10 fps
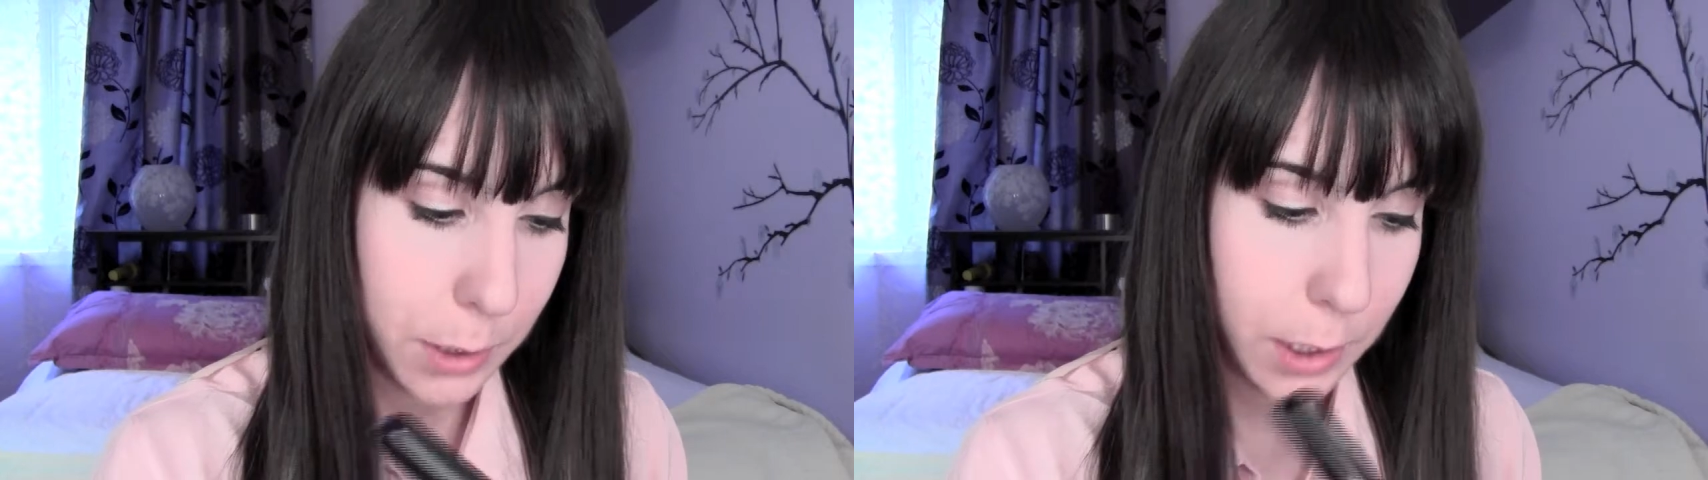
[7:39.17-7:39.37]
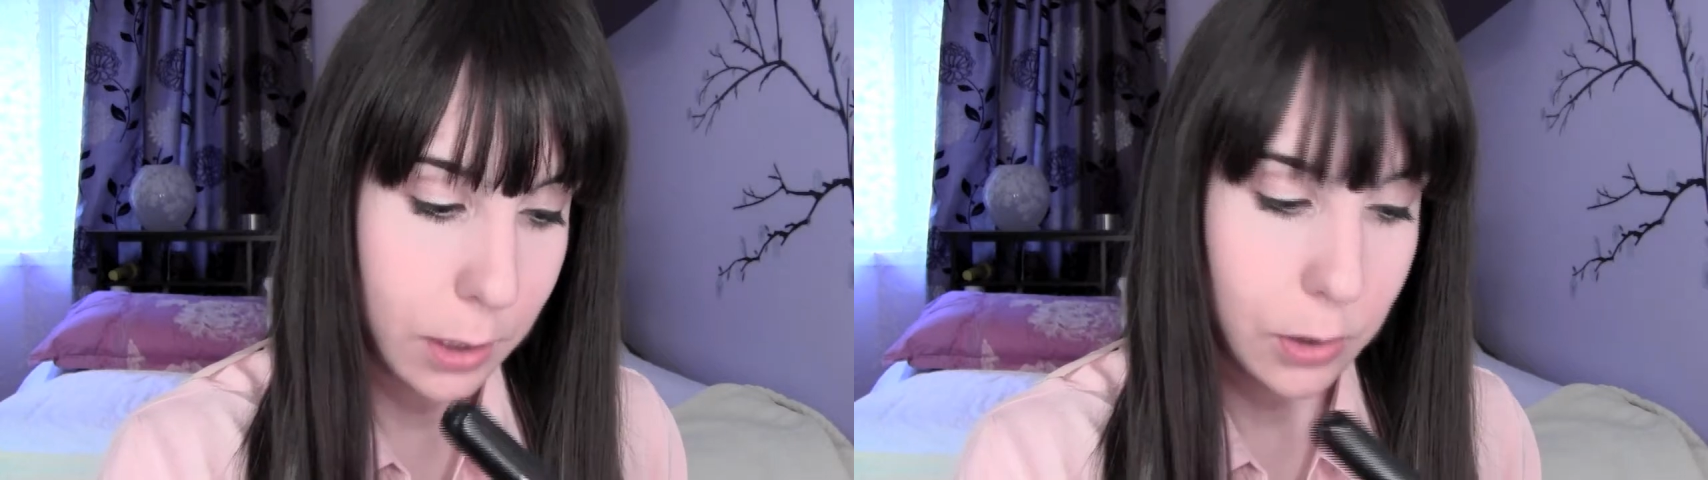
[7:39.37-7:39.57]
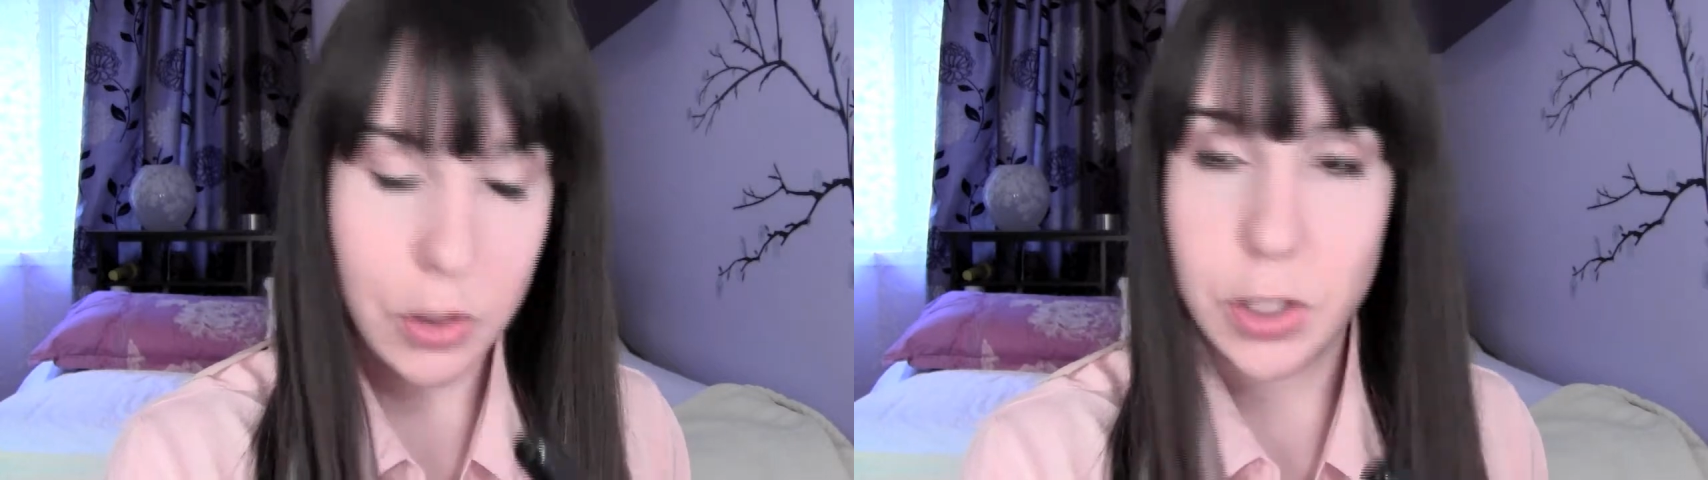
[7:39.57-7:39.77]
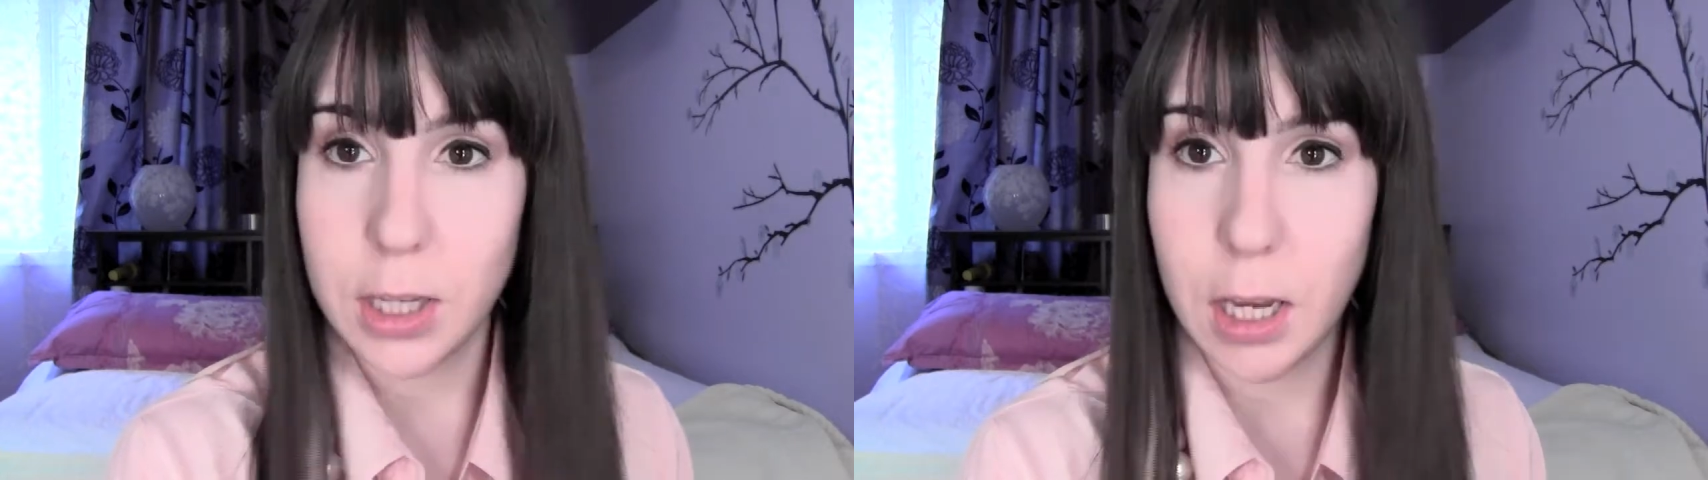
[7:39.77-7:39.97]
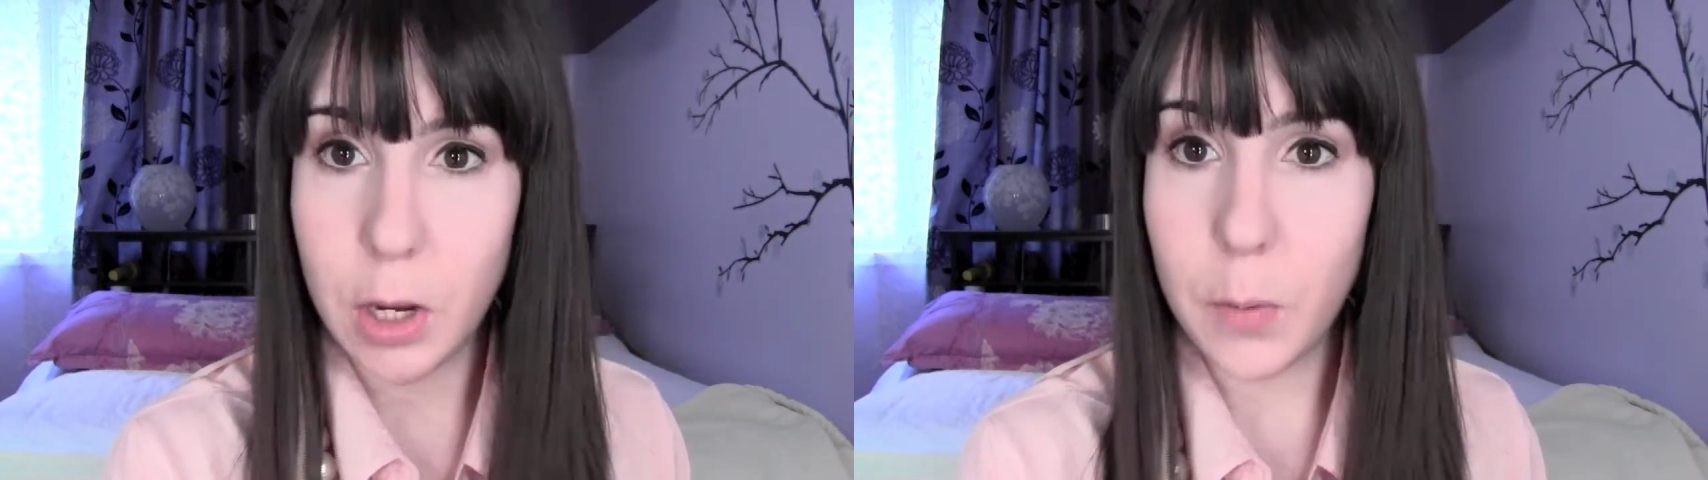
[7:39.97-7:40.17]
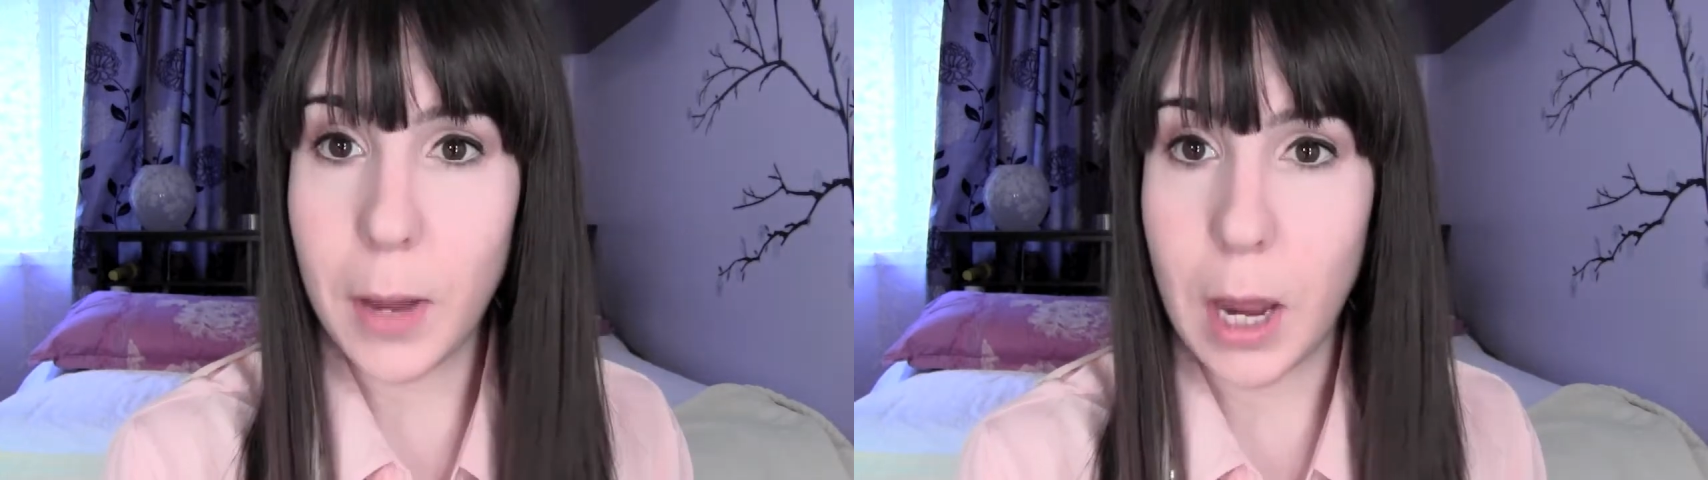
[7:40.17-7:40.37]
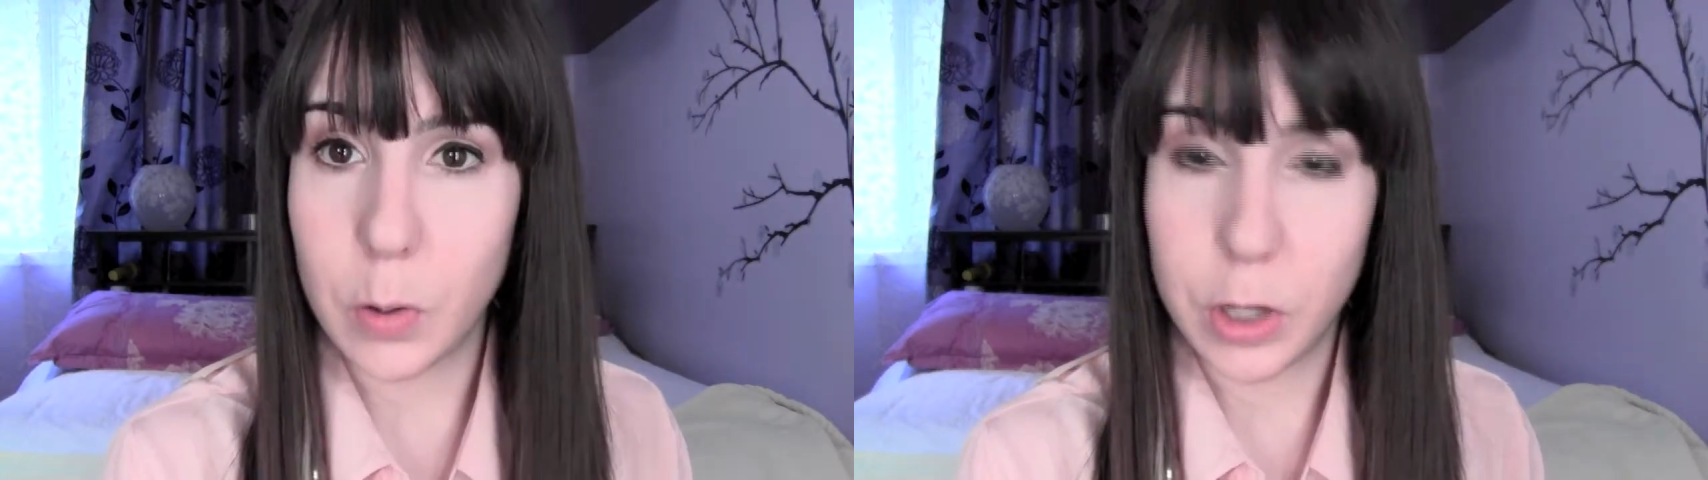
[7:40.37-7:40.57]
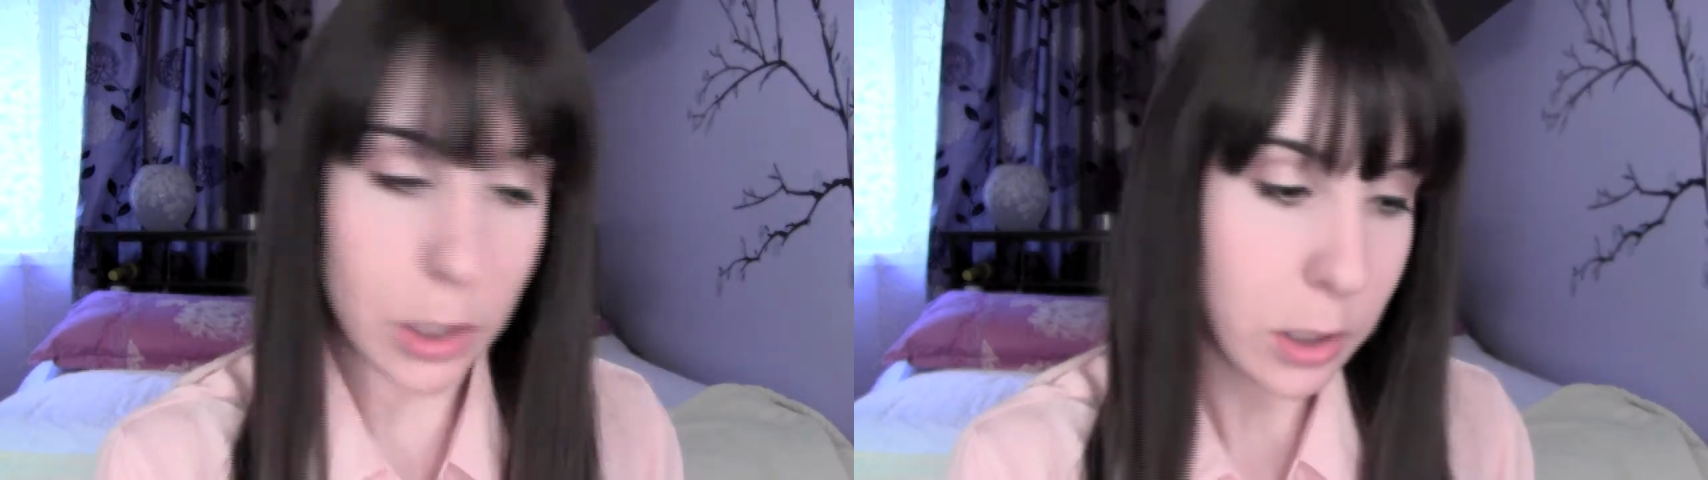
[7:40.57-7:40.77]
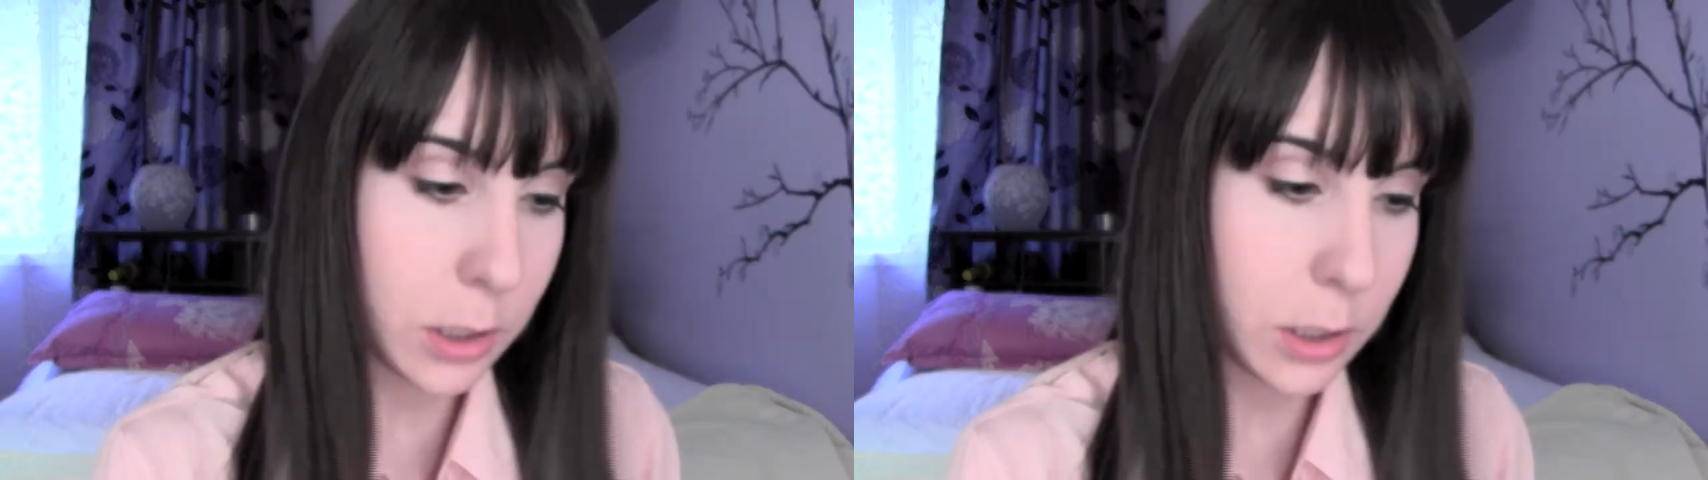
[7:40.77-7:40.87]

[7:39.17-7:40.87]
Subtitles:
but you just get your powder,